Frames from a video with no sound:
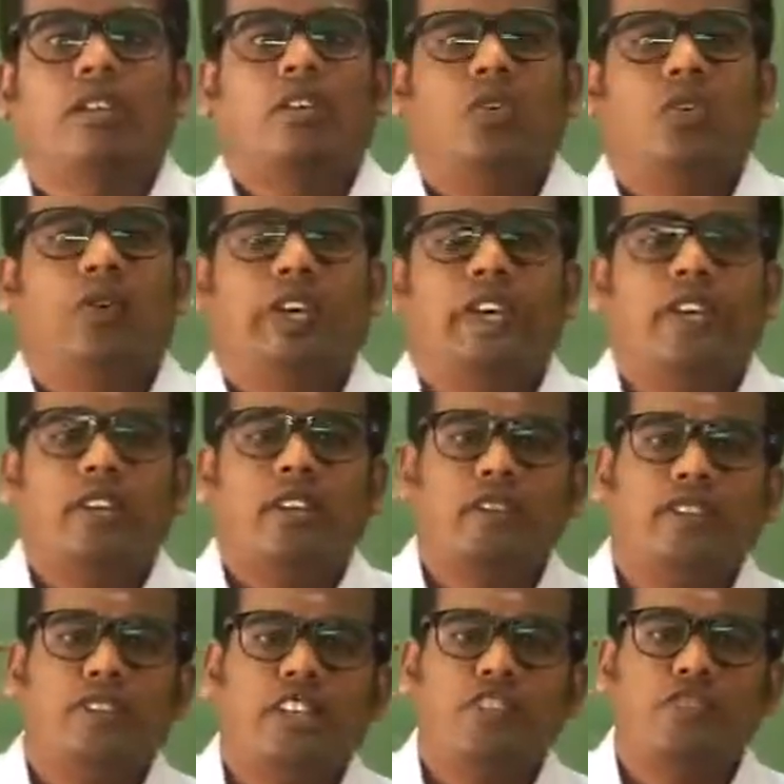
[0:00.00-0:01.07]
why
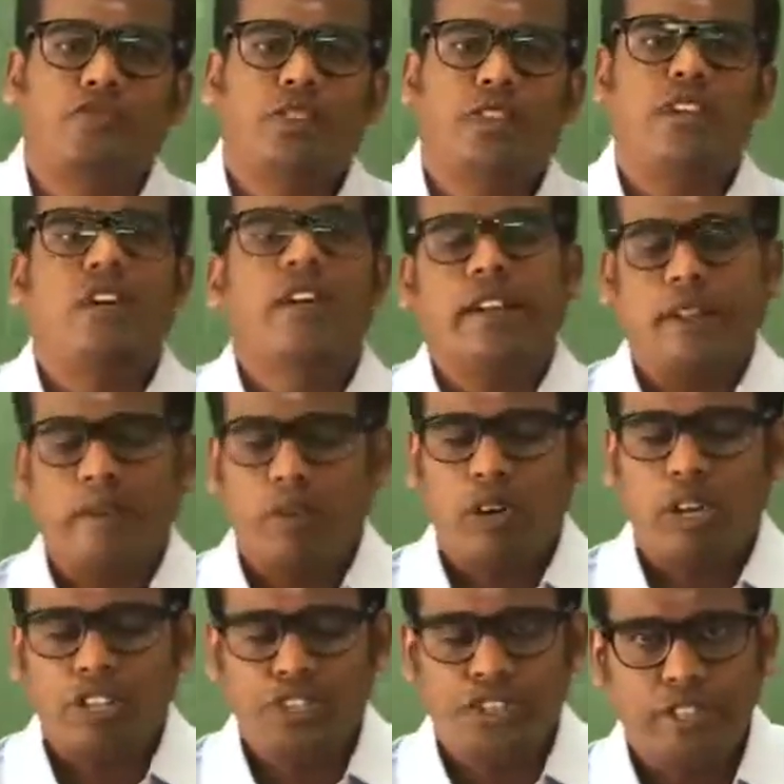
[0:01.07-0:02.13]
sexual
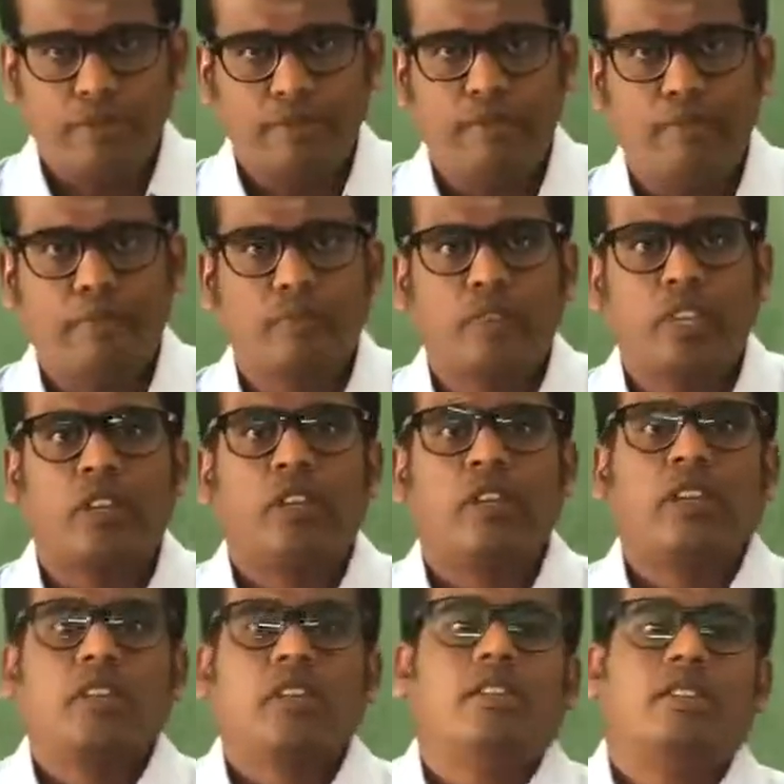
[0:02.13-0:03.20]
reproduction,
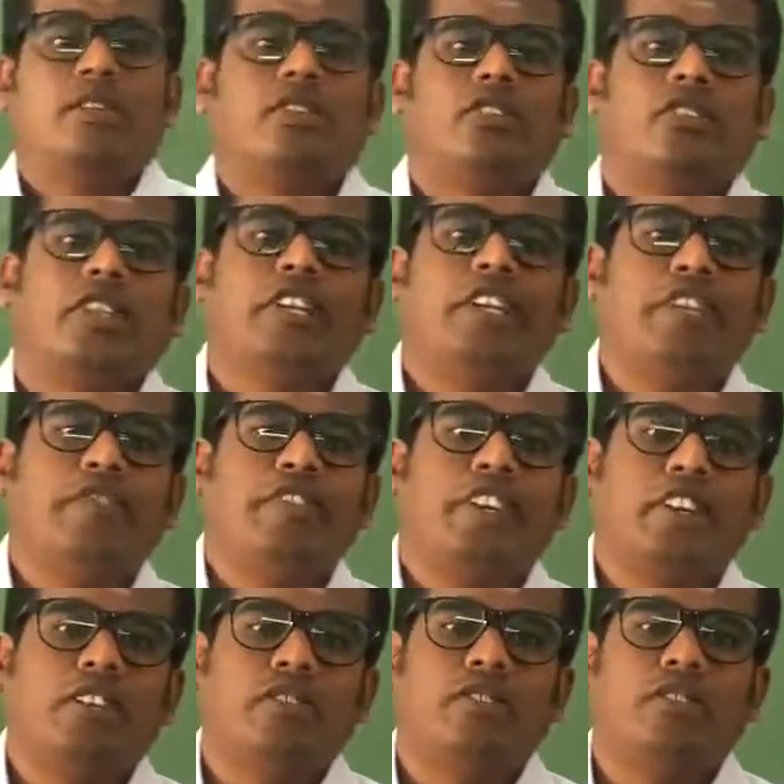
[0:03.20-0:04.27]

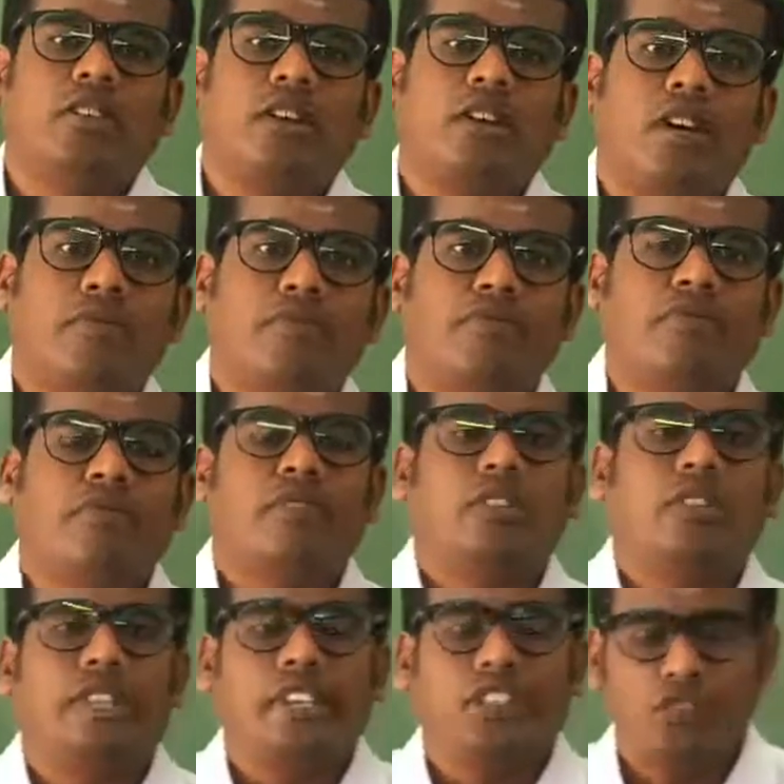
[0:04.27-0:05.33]
significance of
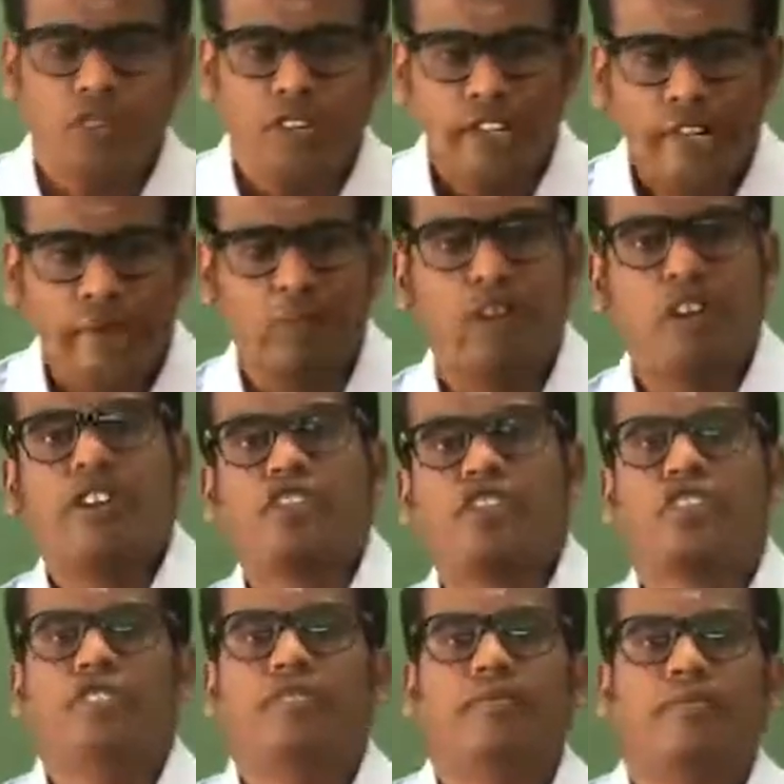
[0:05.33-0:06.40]
sexual
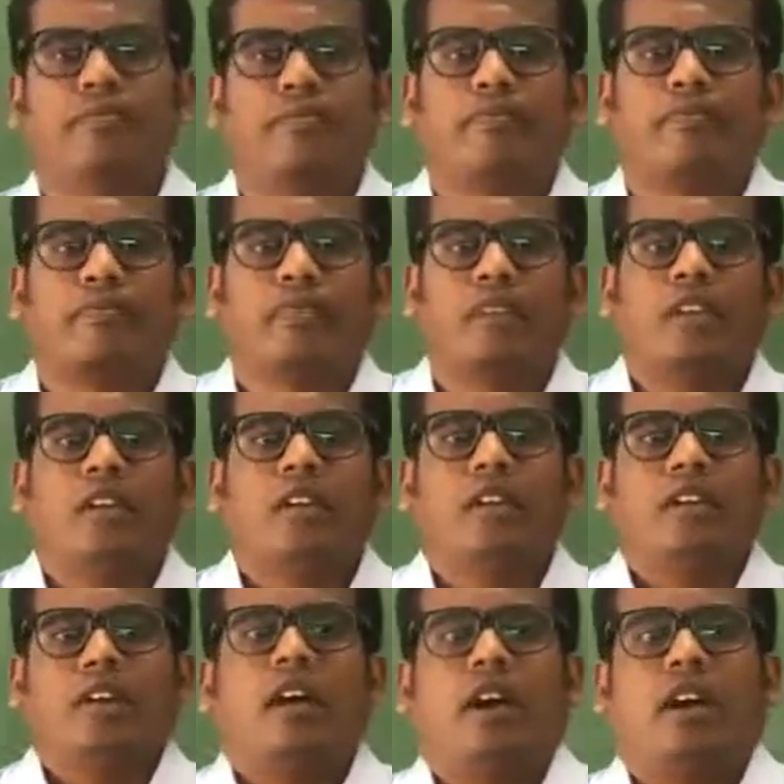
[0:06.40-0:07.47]
reproduction,
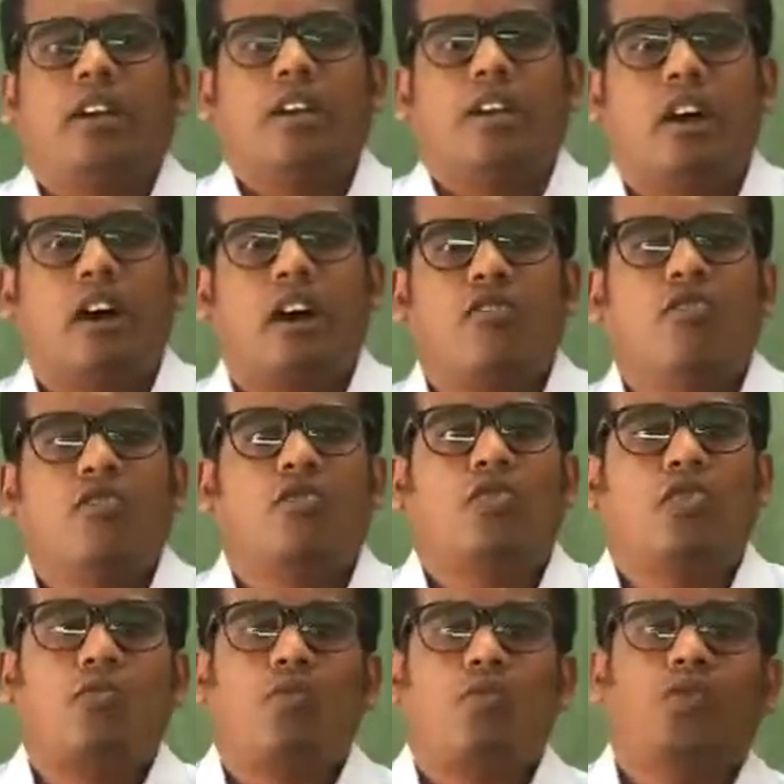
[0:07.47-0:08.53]
and how
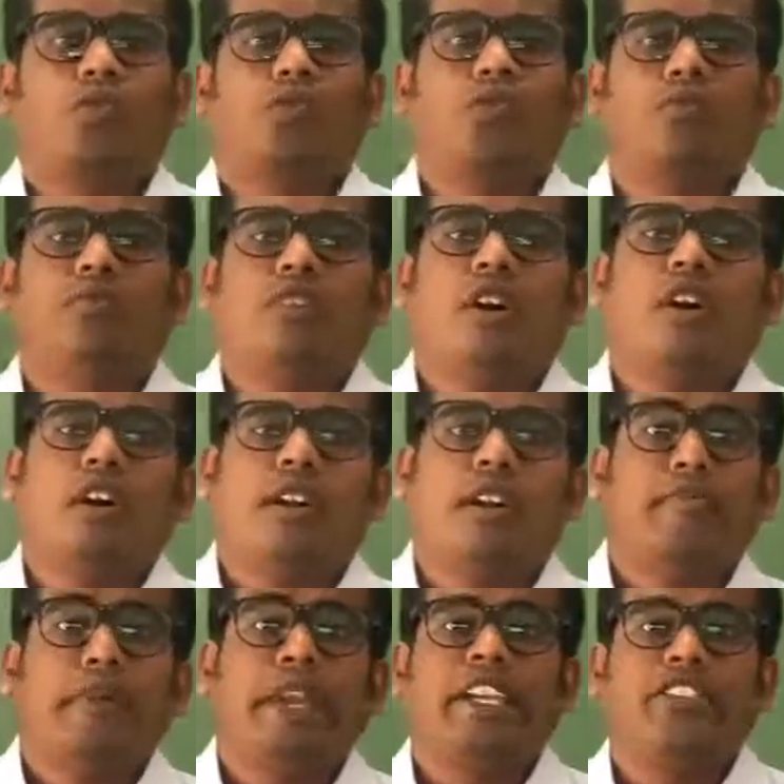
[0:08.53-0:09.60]
chromosomes are
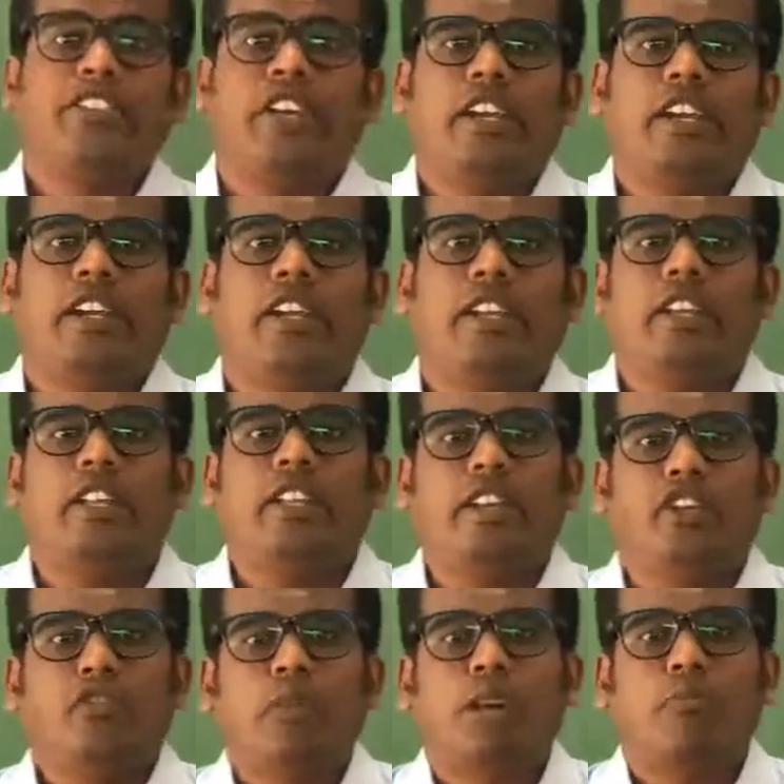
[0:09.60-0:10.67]
maintained in the
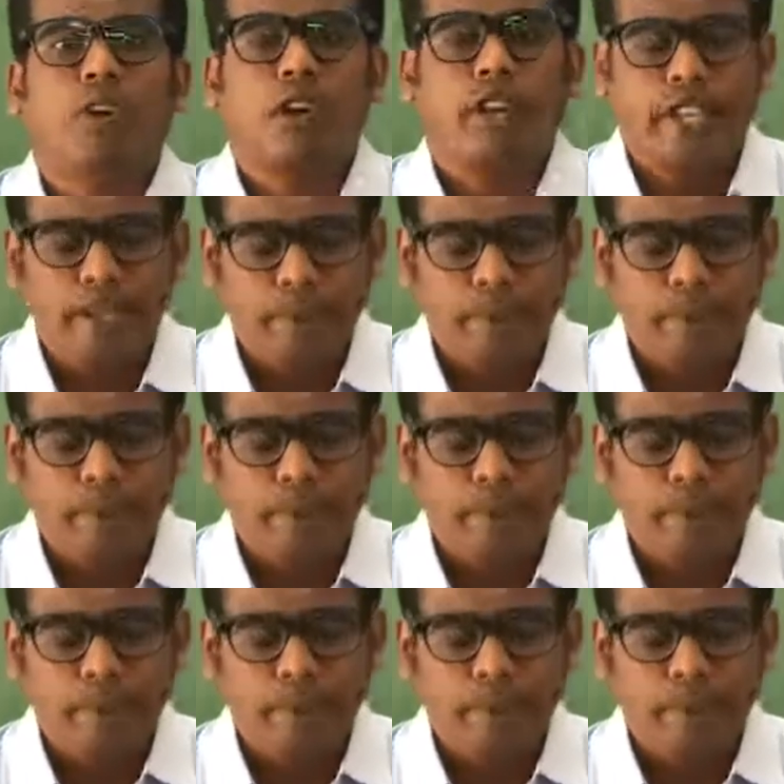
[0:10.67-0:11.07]
human body,